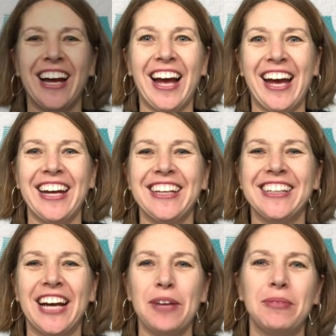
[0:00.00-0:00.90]
Hi,
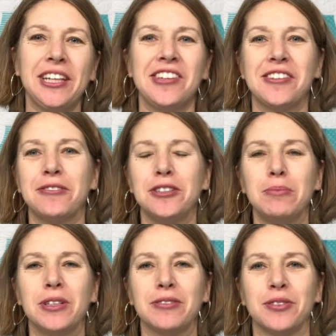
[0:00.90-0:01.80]
I'm Lisa
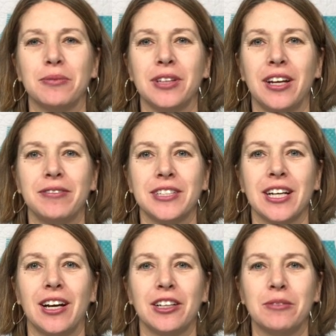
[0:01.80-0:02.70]
Rubel from Love to
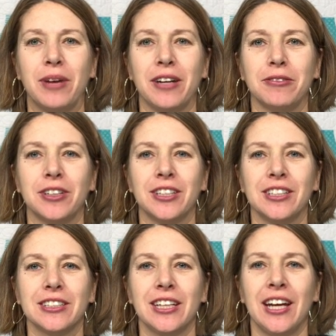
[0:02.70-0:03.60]
Color My World,